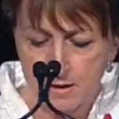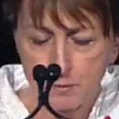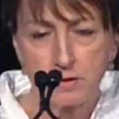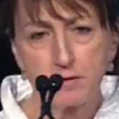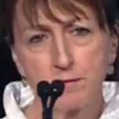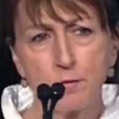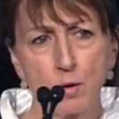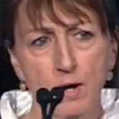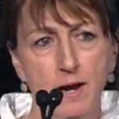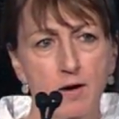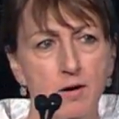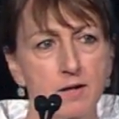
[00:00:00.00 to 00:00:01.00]
But the 4
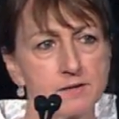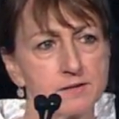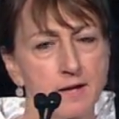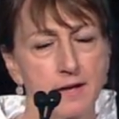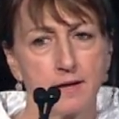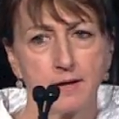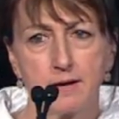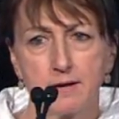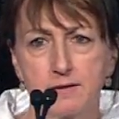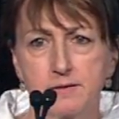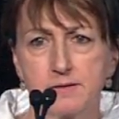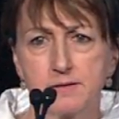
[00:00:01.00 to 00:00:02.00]
areas that
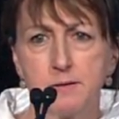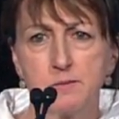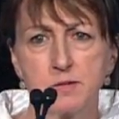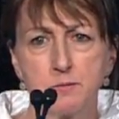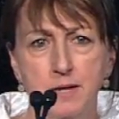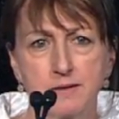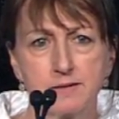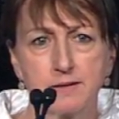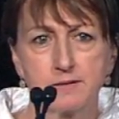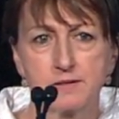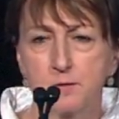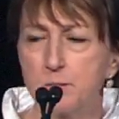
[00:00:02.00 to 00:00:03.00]
seem to make
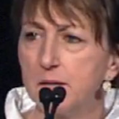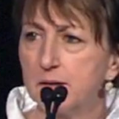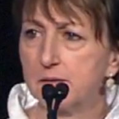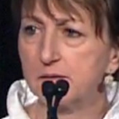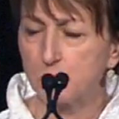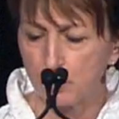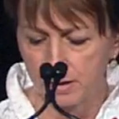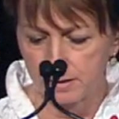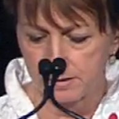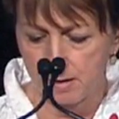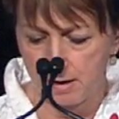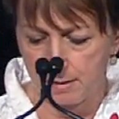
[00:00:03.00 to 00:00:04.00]
sense to me at this point in
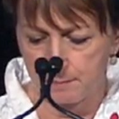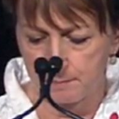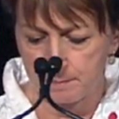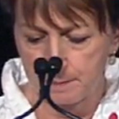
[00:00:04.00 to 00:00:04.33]
time